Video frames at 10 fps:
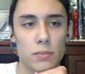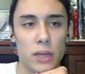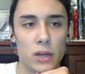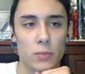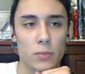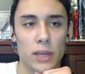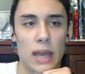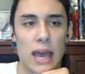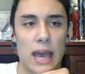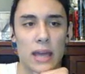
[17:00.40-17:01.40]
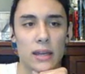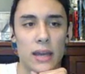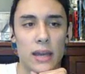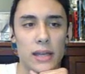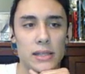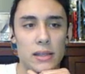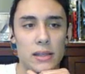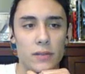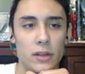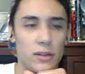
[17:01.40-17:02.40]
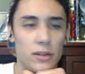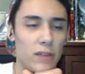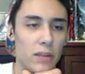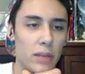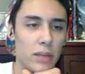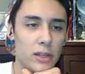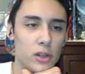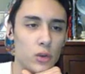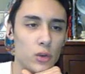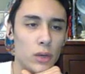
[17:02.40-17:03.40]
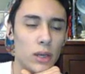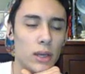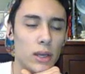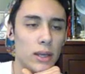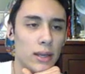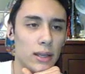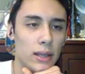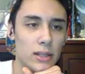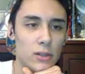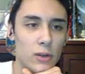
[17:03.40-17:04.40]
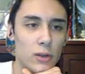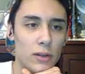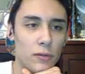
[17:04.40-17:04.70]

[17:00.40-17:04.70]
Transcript: but it'll be at 97 divided by 2 is around